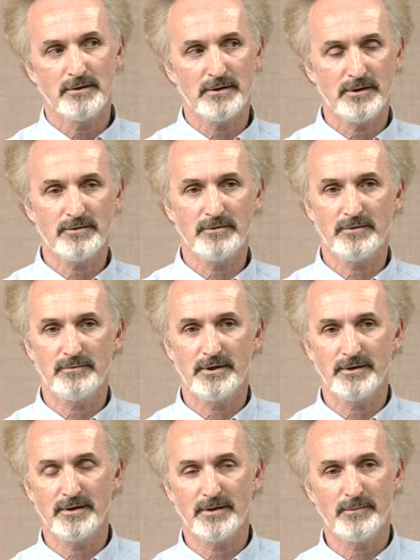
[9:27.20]
I turned
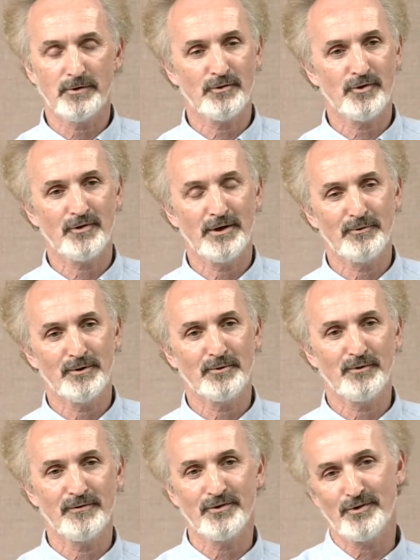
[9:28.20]
around to him, and of course, not knowing
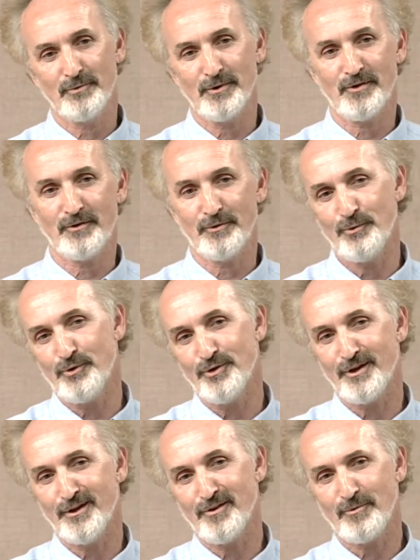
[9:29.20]
coefficient of restitution,
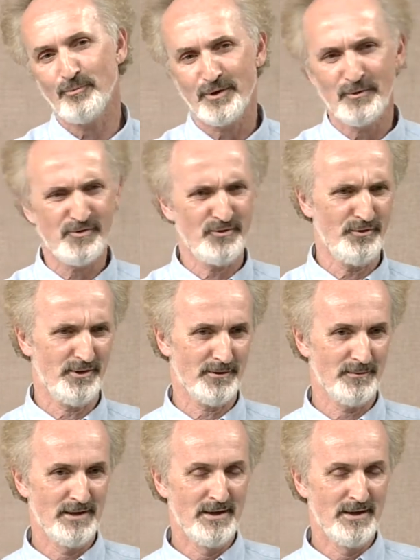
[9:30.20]
I asked him what he was doing.